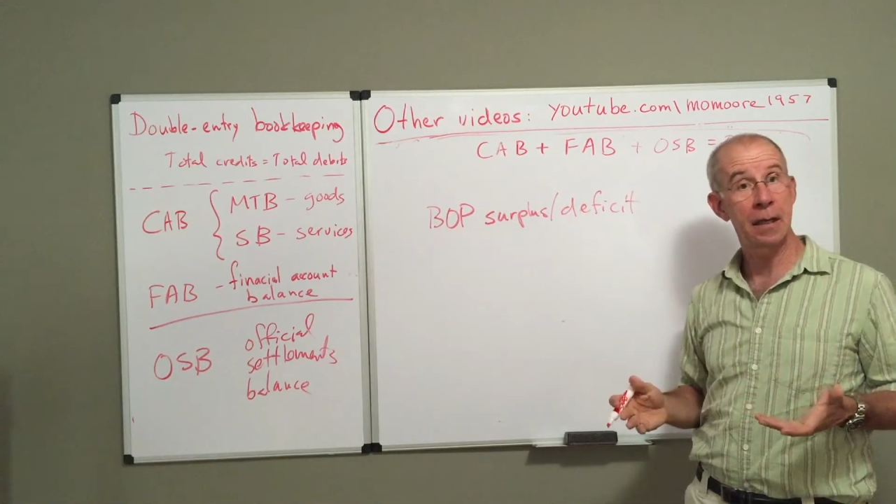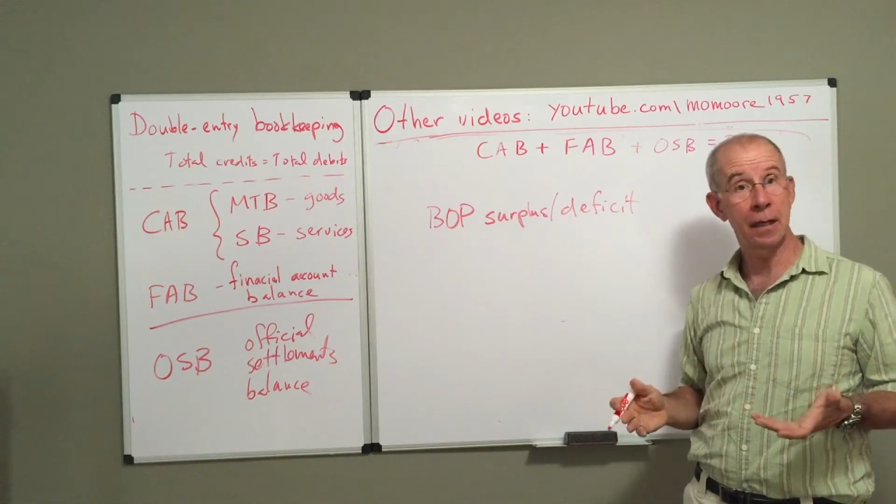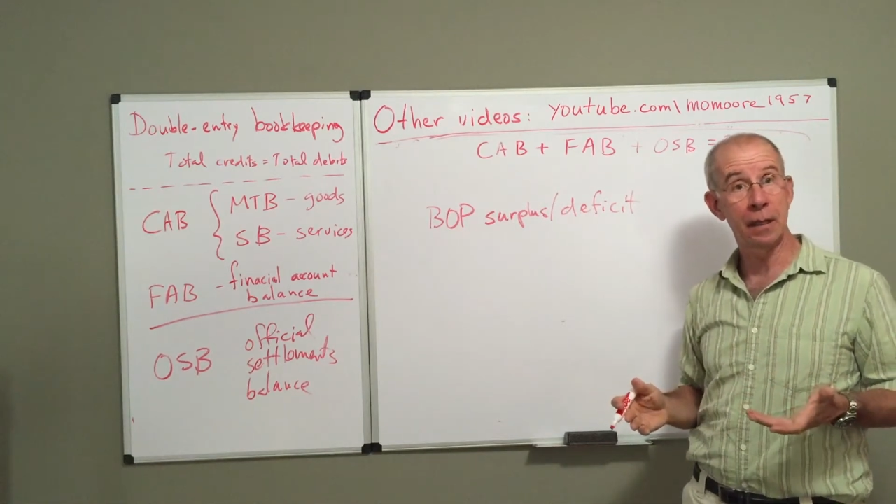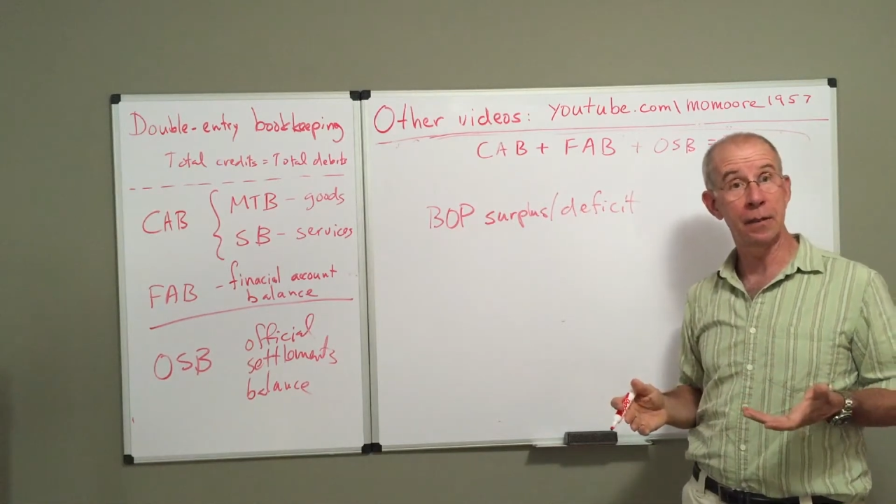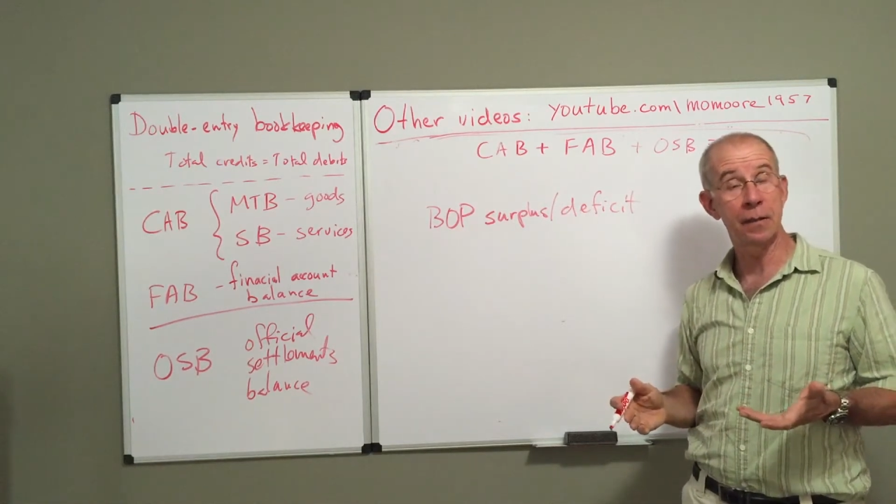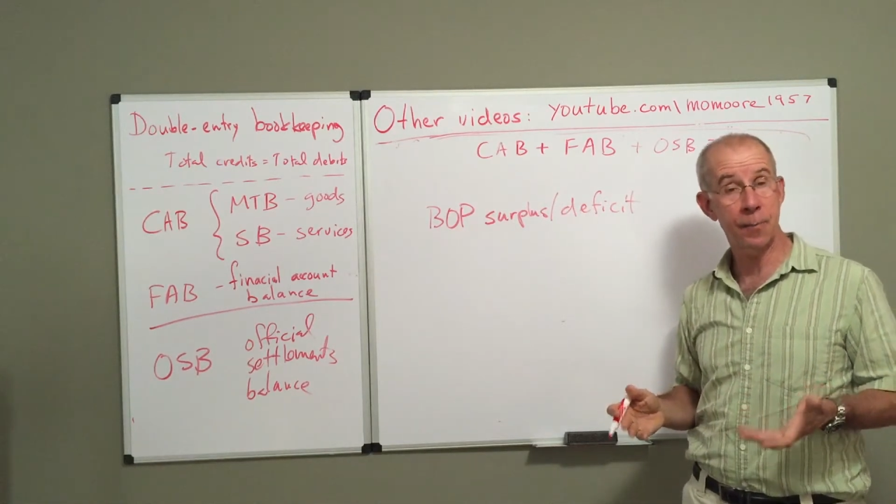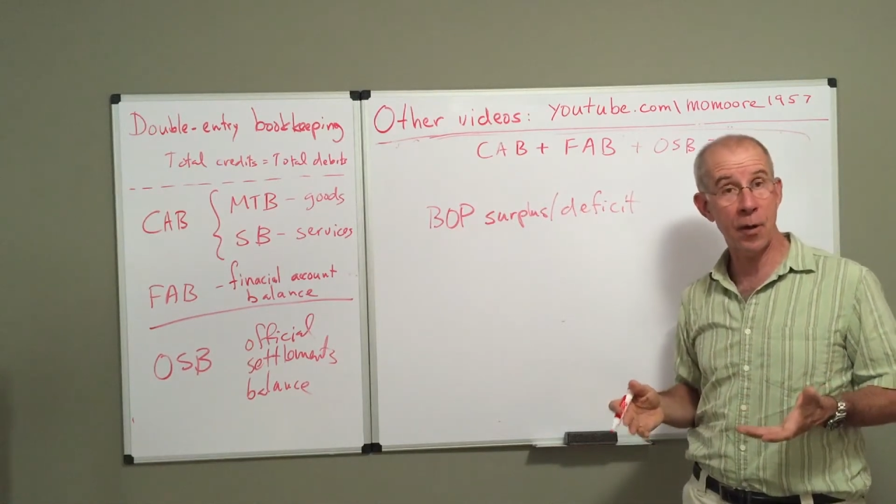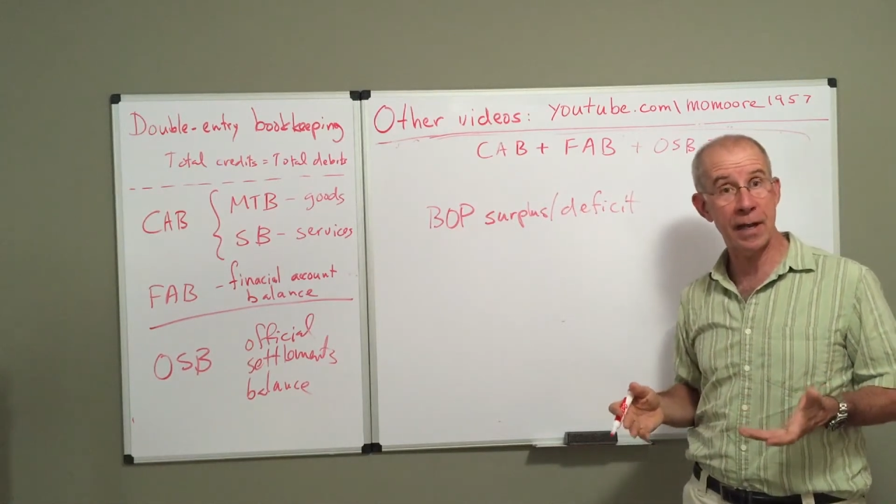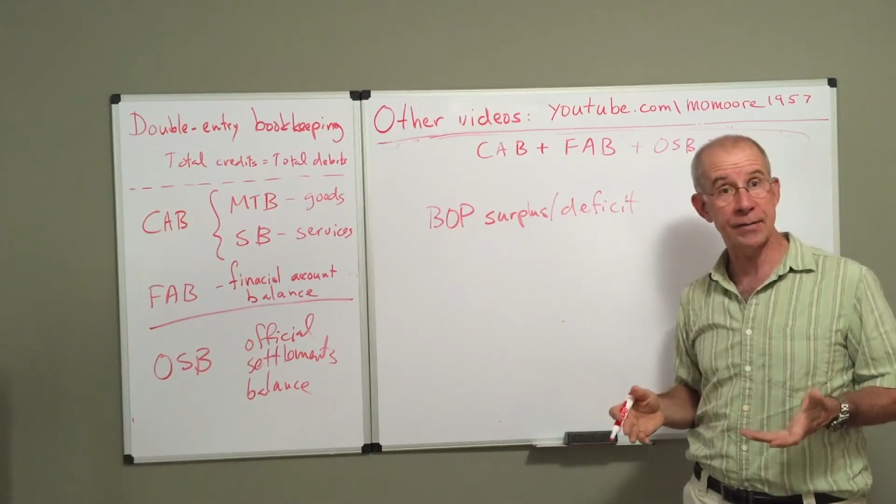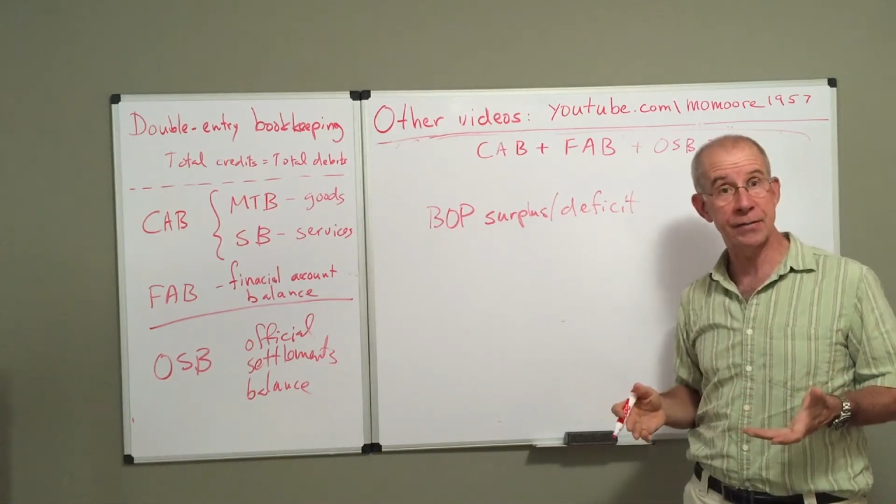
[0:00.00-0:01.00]
in the
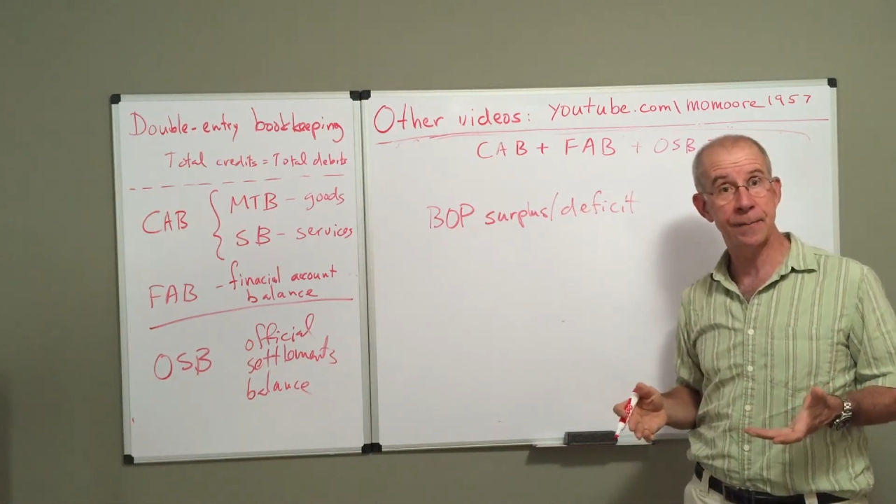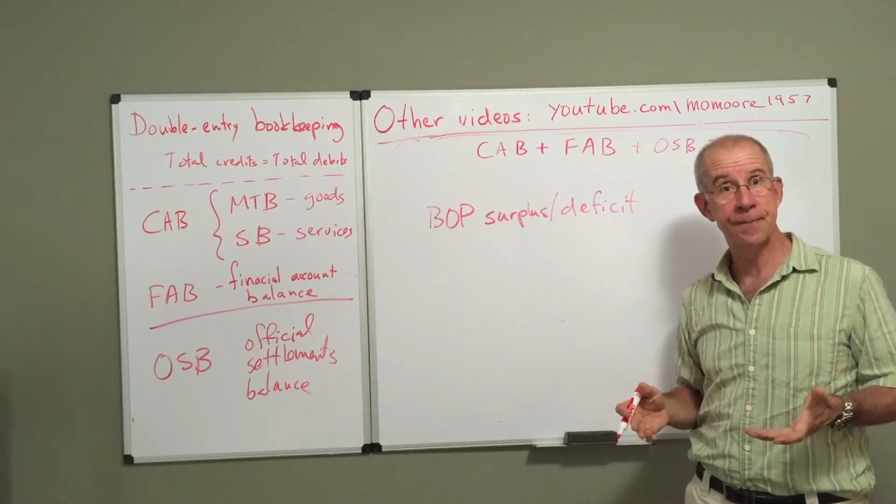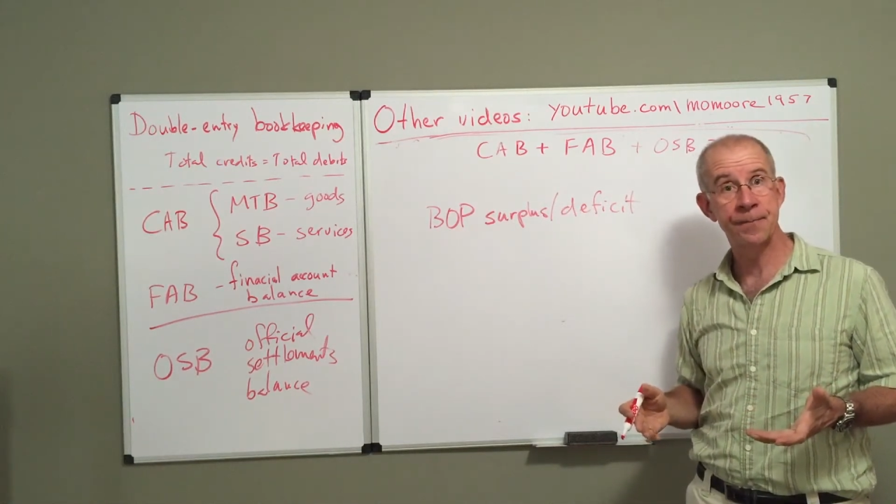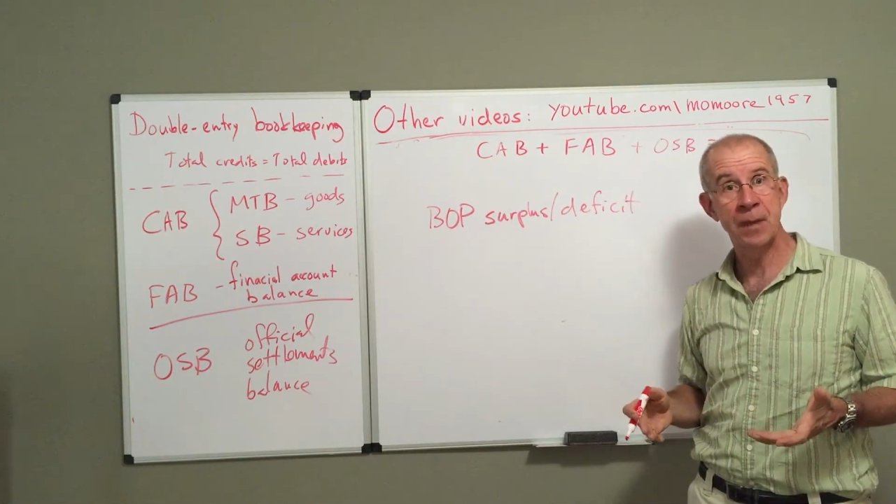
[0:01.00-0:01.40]
press.